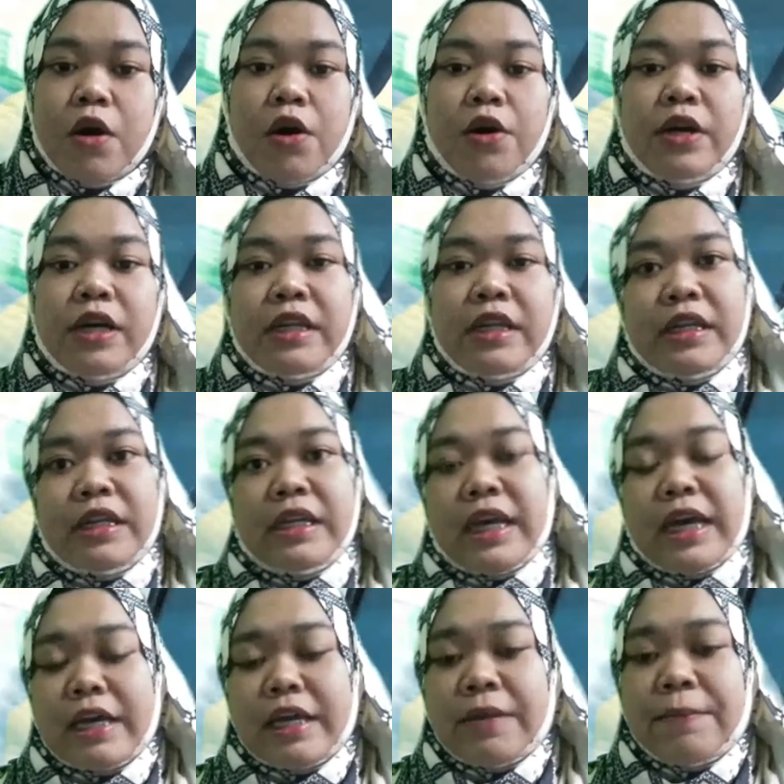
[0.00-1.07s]
or in the
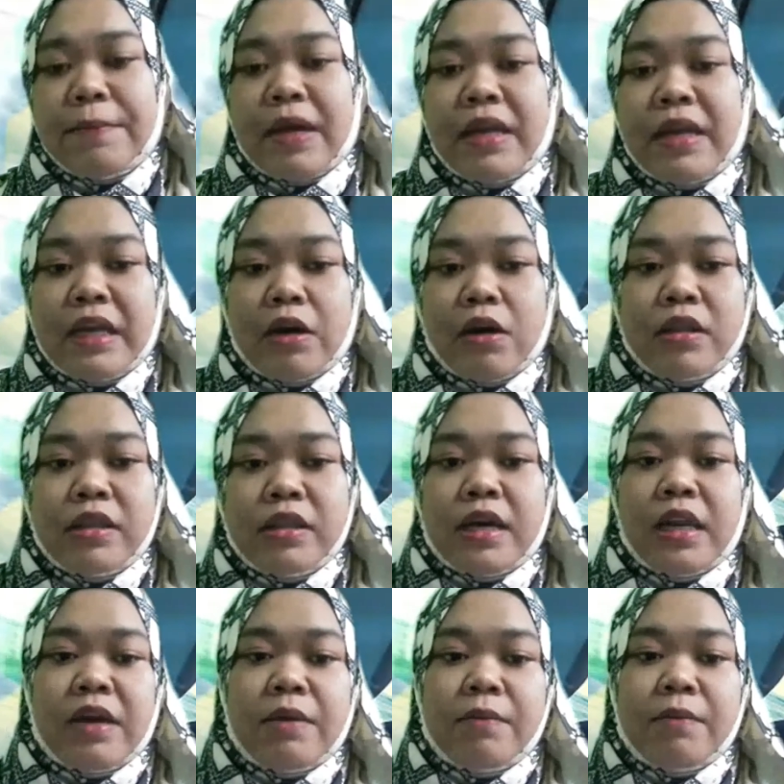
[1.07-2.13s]
air depending on their
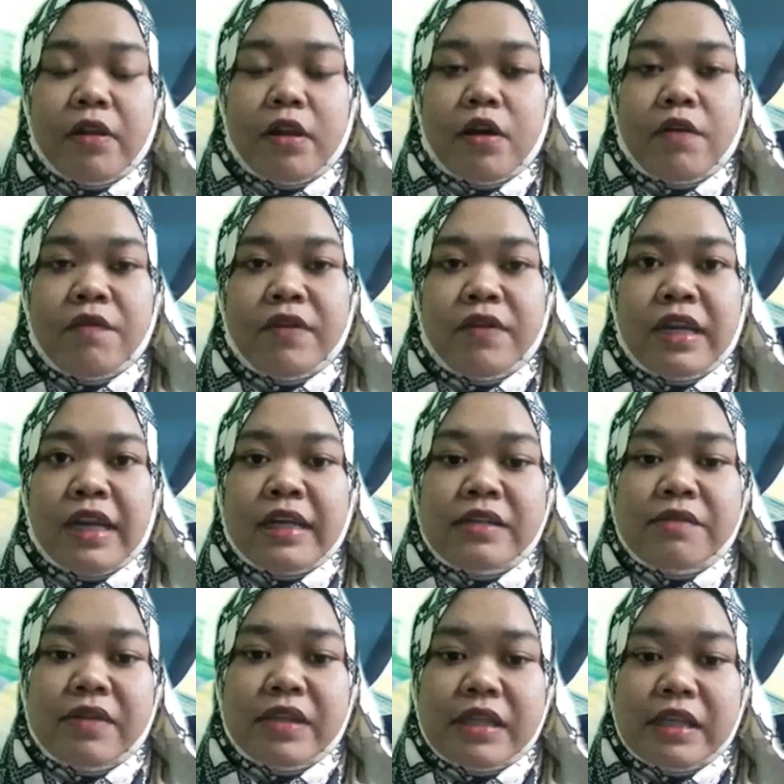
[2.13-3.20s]
level of
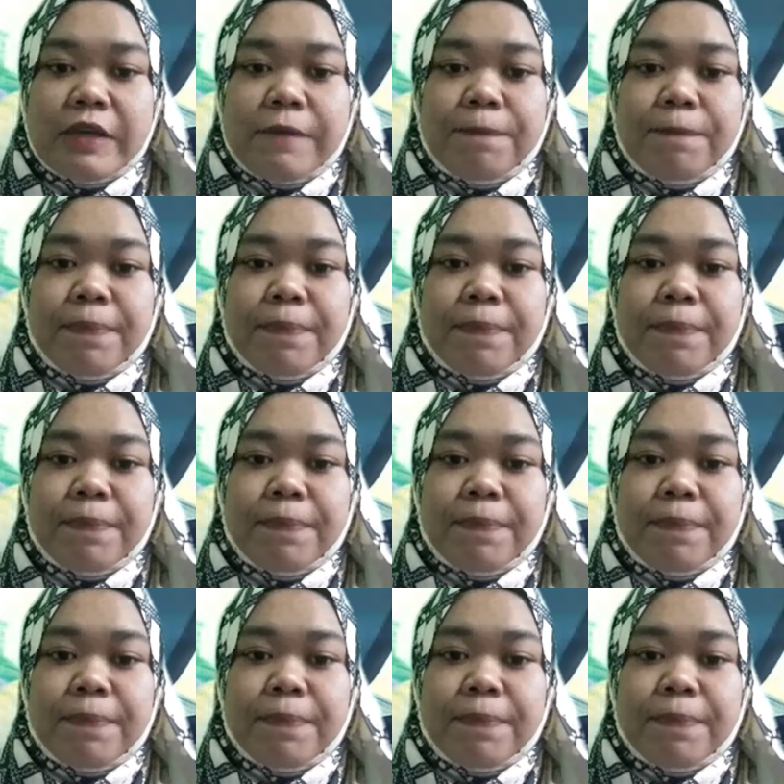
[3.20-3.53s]
connectivity.